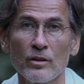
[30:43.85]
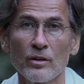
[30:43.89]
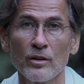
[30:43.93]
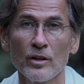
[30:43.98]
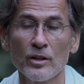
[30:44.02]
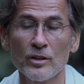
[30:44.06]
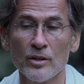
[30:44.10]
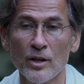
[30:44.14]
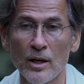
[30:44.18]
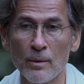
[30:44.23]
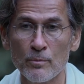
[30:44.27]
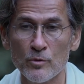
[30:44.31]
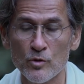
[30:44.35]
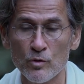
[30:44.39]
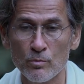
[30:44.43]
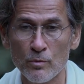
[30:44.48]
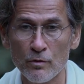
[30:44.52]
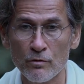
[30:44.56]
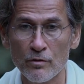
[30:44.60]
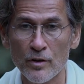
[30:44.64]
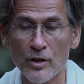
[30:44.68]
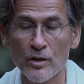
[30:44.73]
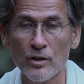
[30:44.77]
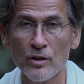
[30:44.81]
It comes from a
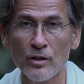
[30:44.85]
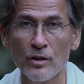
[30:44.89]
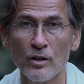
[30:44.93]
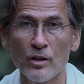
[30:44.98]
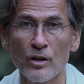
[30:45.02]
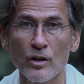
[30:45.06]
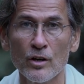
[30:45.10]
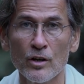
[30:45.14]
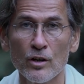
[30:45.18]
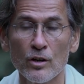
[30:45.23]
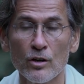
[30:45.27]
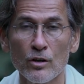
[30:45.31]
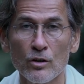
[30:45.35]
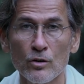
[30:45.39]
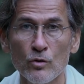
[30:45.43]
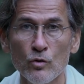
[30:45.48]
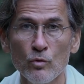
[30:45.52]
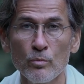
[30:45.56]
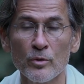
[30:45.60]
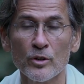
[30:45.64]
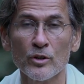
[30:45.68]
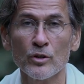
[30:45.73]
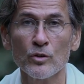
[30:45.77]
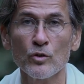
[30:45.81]
very
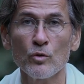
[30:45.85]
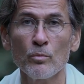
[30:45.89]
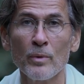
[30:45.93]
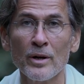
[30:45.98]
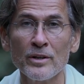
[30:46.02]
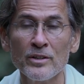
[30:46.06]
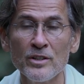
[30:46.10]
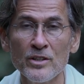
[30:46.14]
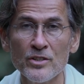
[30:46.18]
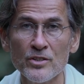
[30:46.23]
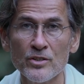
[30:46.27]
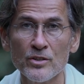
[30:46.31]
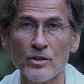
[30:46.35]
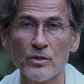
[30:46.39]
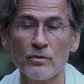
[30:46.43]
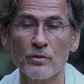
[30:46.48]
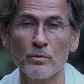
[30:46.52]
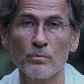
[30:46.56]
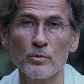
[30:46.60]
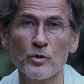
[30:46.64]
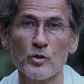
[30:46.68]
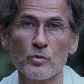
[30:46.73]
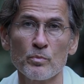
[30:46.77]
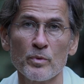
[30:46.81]
human, humanistic even
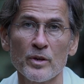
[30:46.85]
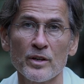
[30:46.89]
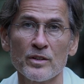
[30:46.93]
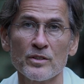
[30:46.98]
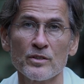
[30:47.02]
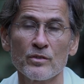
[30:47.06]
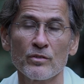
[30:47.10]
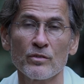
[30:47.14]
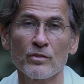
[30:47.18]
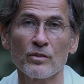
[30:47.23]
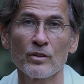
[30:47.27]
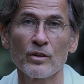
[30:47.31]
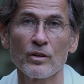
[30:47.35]
perspective.